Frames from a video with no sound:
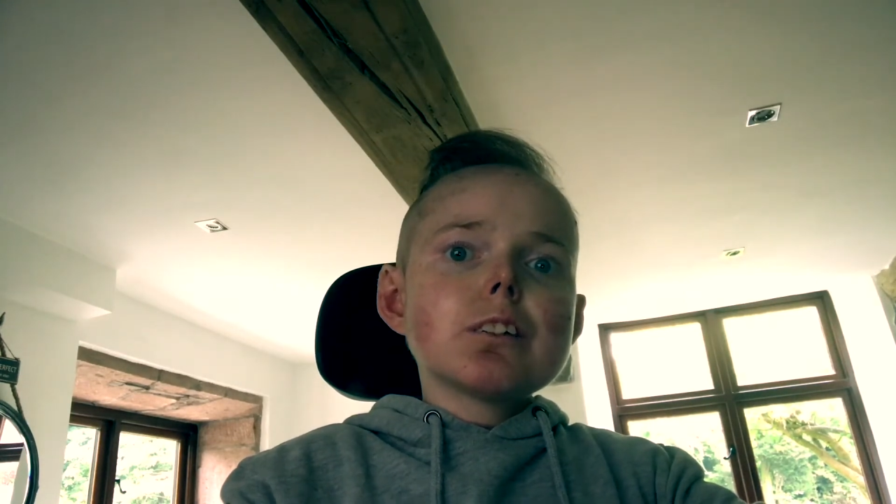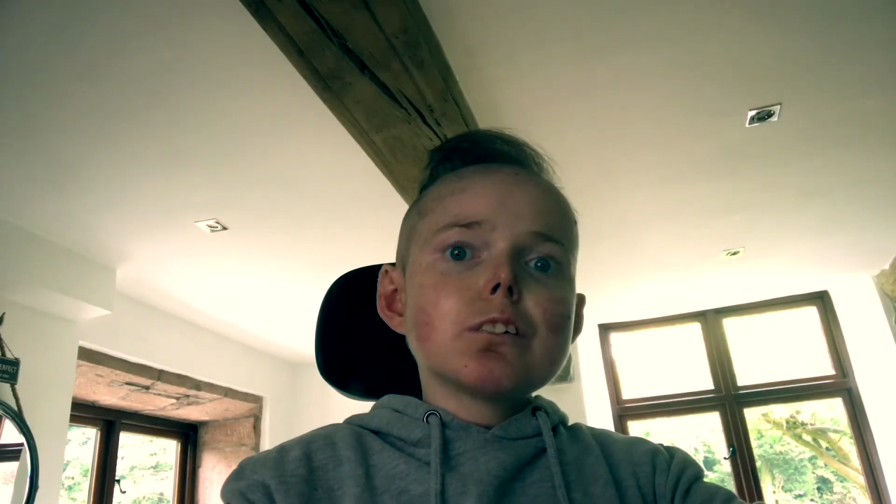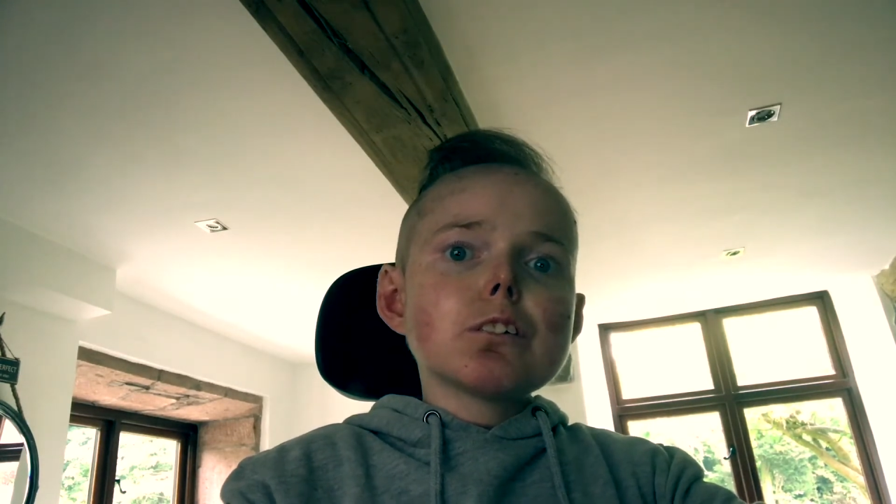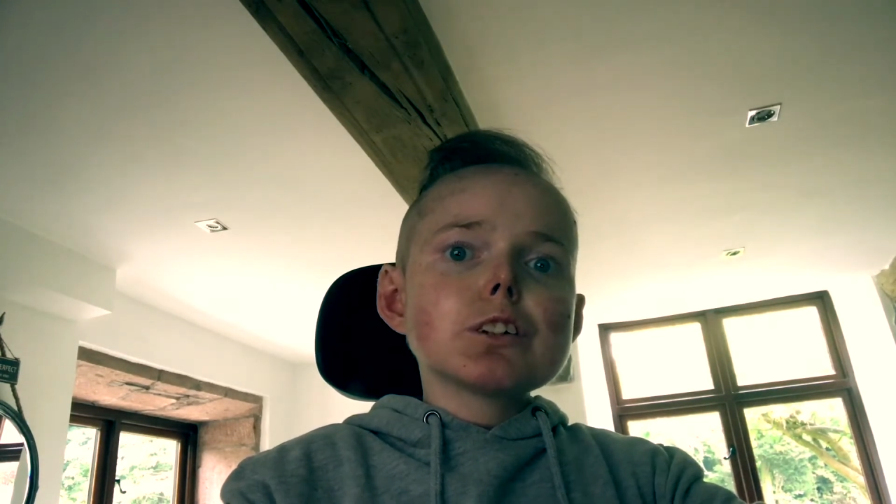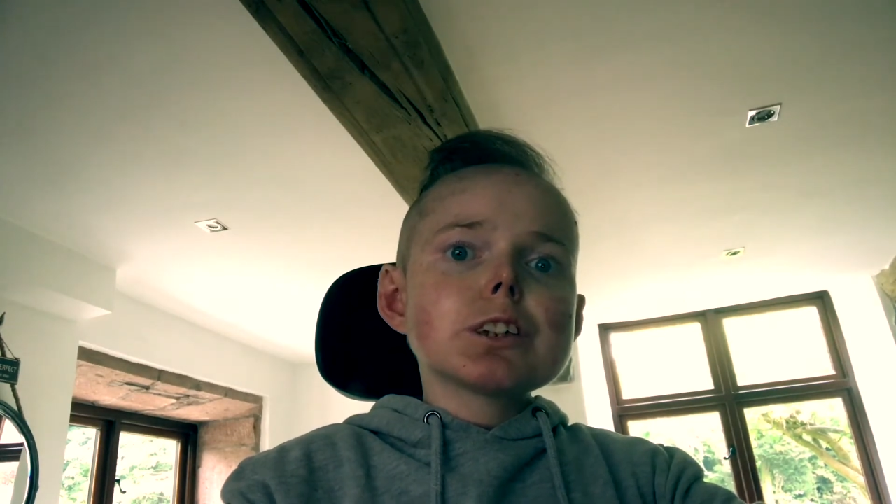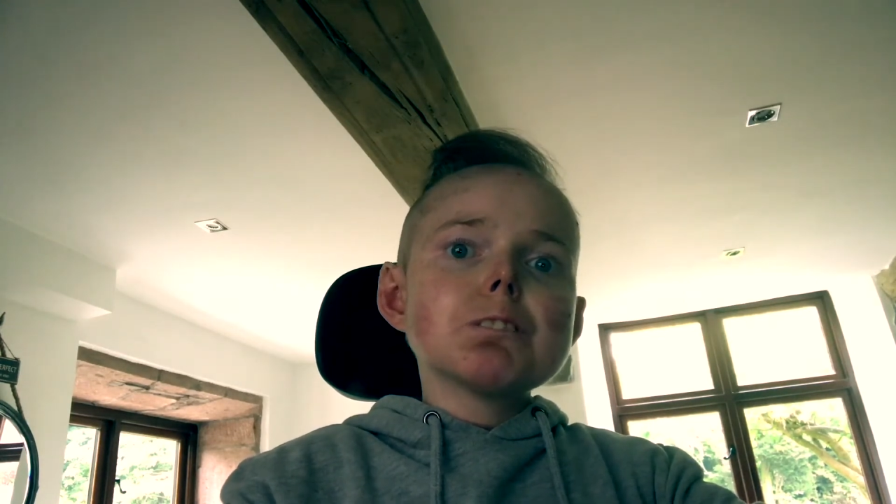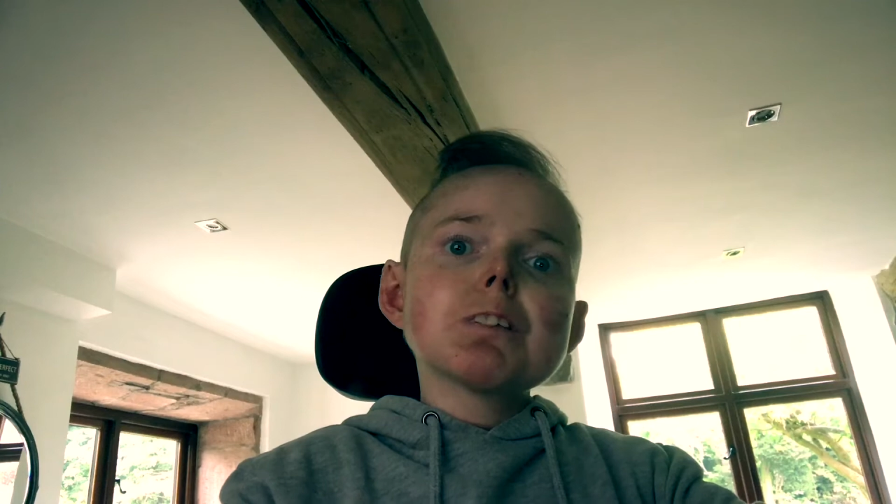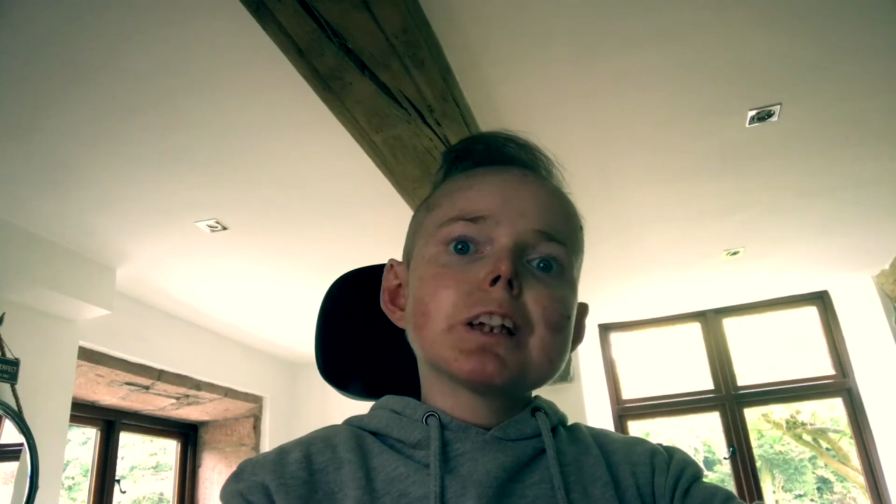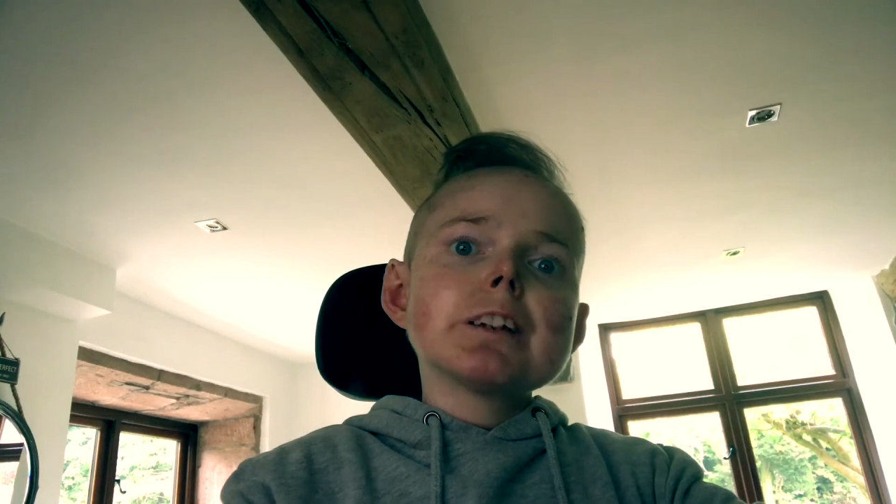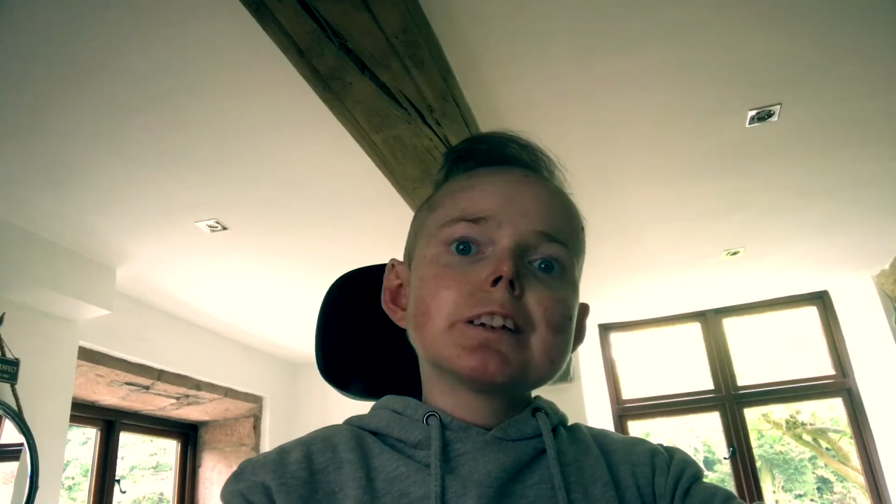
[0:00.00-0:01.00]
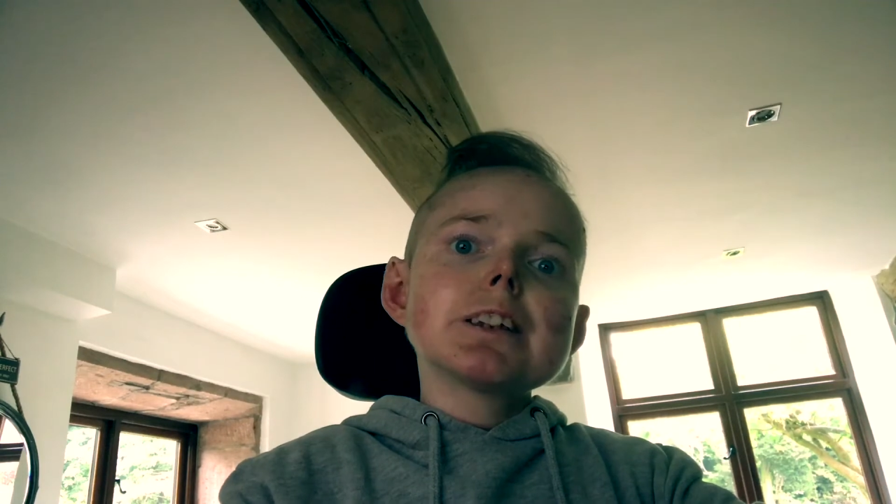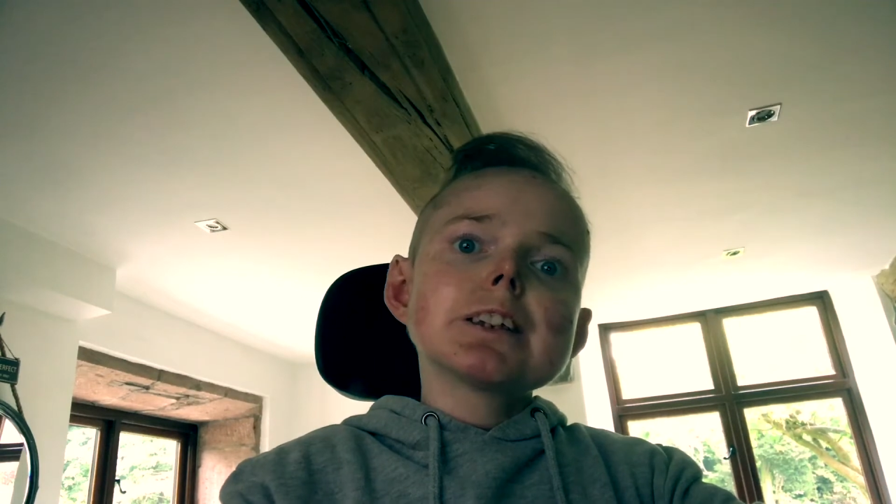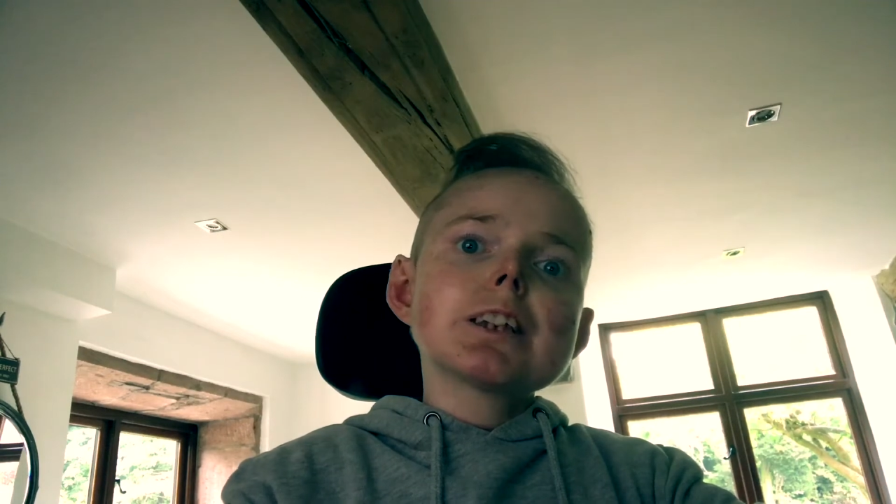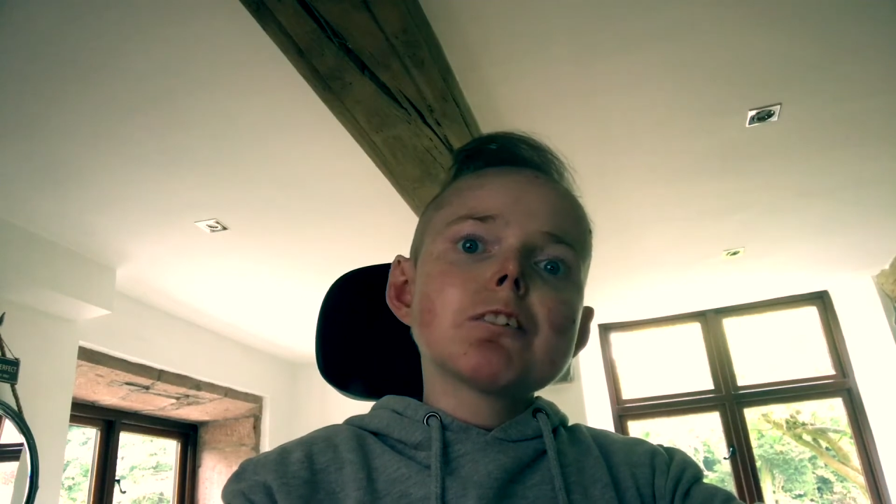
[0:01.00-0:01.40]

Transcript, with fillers: awesome places